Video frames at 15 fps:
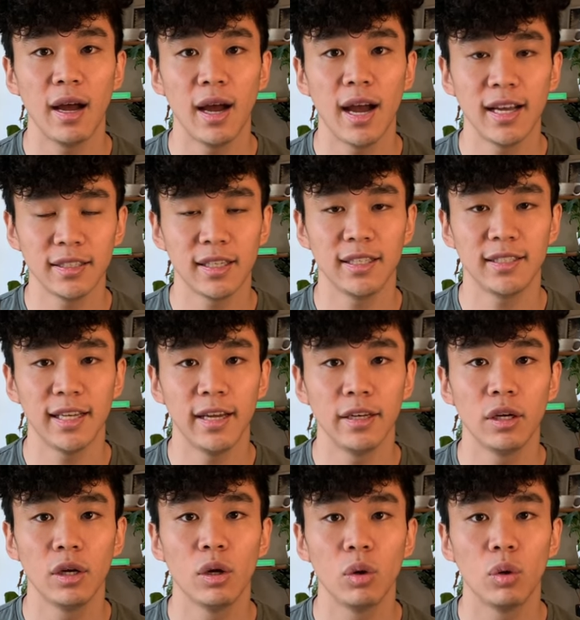As I
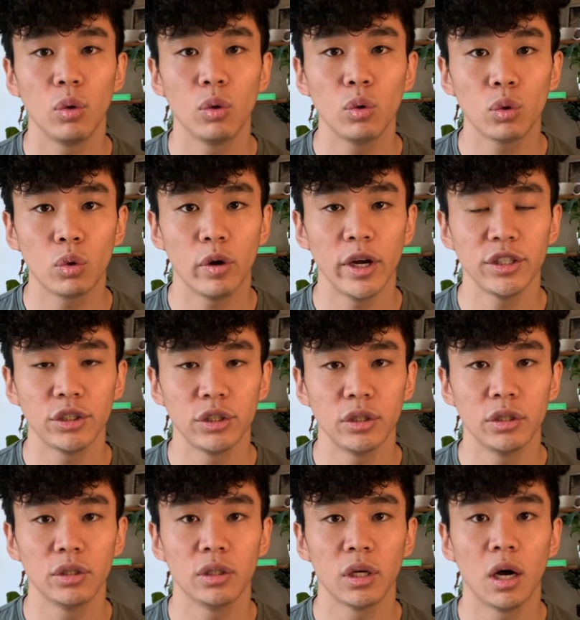said, all
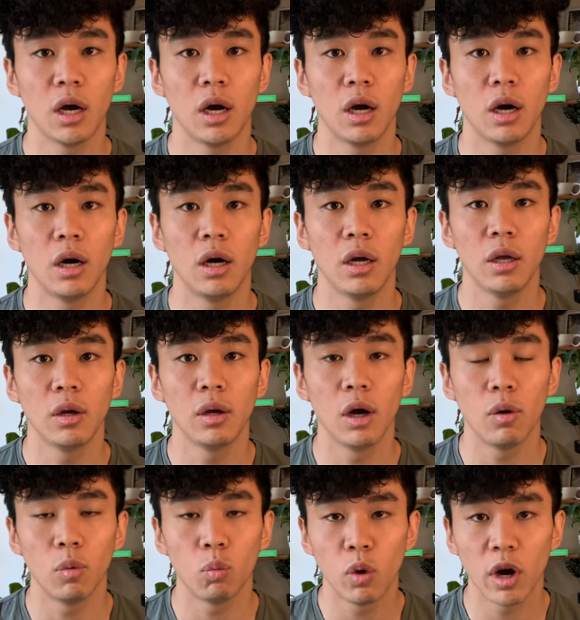questions are
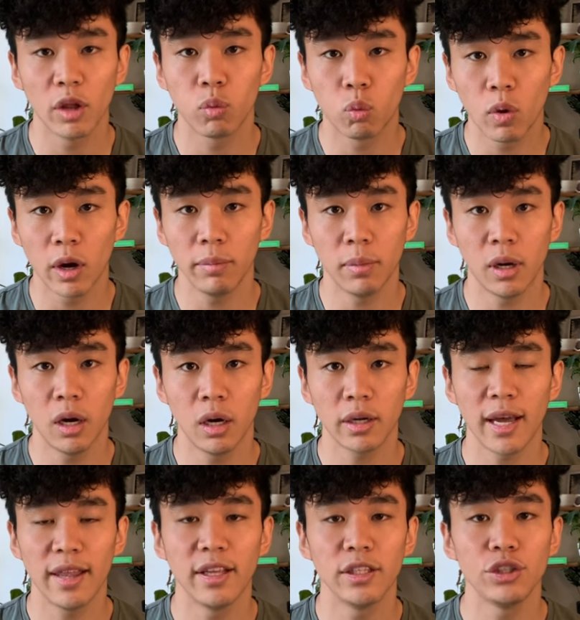worth one mark
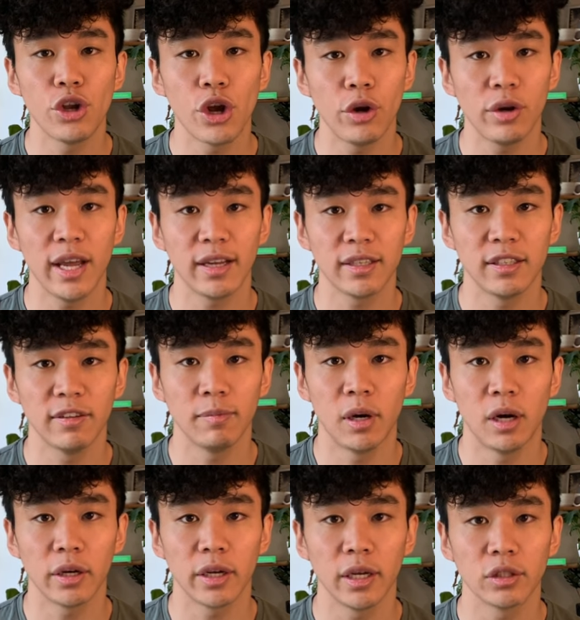and there's no negative
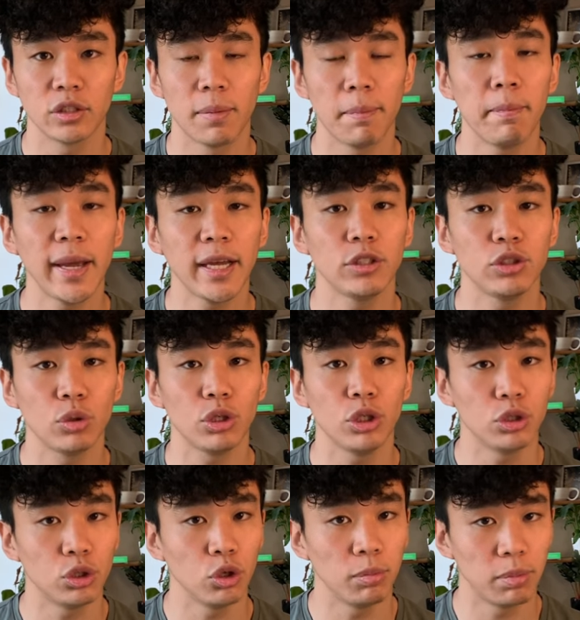marking. So make sure you
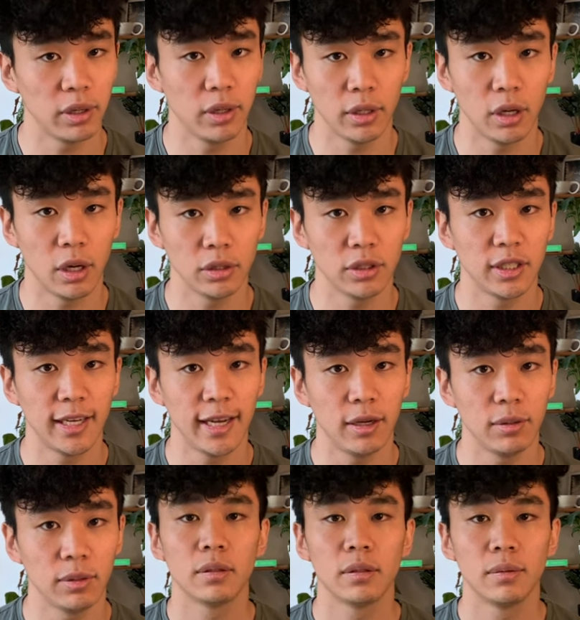do put an answer
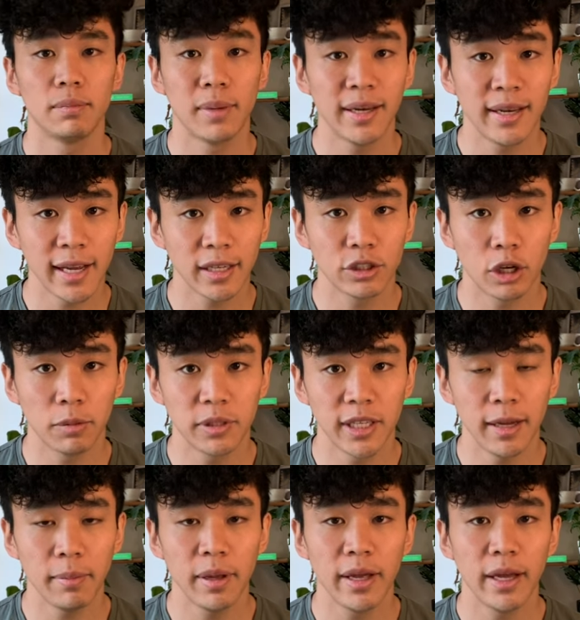down. My next top
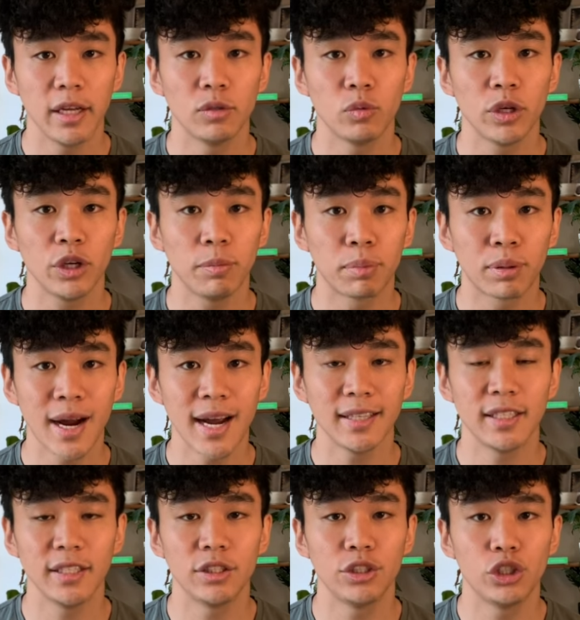tip is when you
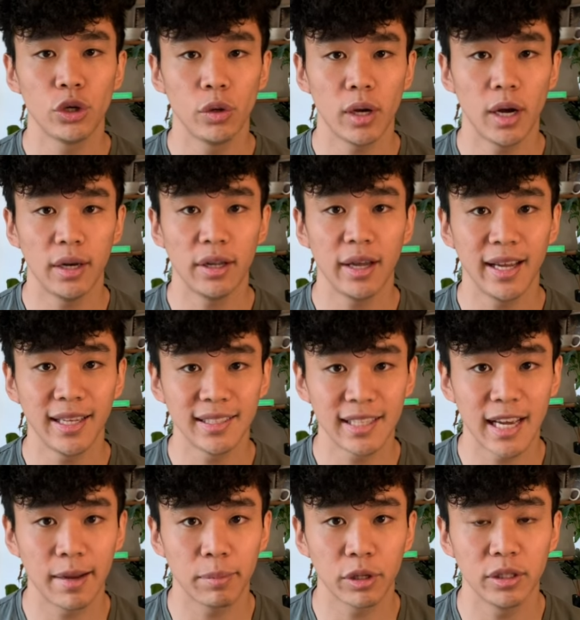practice, do it under
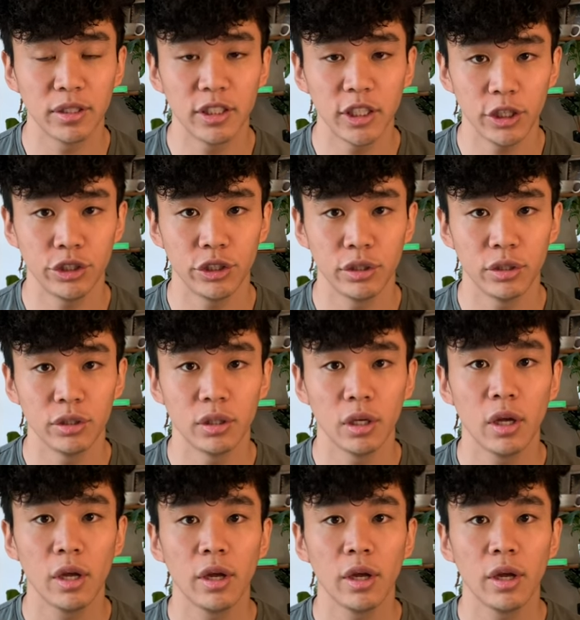exam conditions.